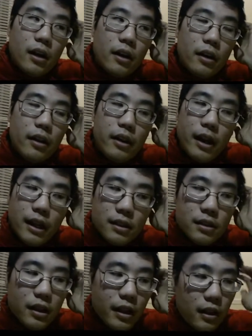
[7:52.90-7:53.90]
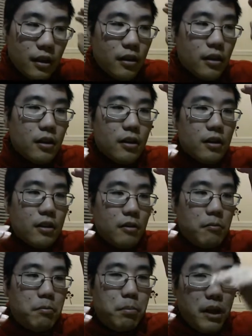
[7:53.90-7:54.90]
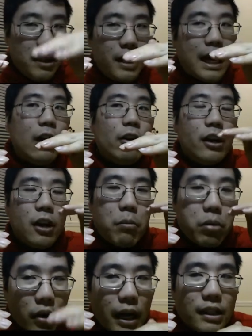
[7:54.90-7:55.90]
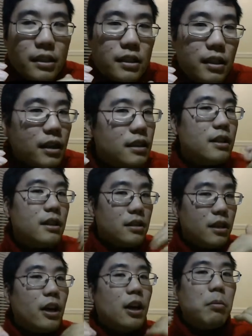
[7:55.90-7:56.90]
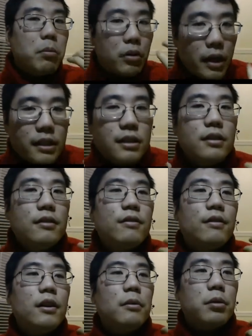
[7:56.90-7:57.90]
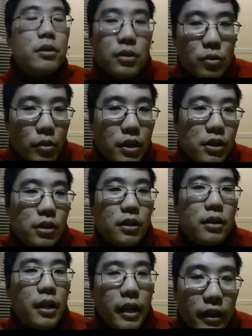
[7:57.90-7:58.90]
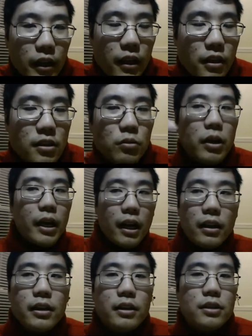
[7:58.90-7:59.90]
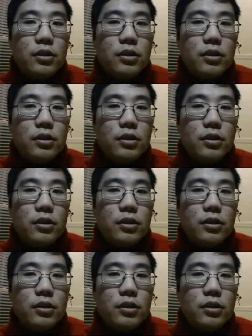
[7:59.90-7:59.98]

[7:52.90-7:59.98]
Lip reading: that's like beat down and oppress. That's like oppressive persuasion techniques. What Ellen is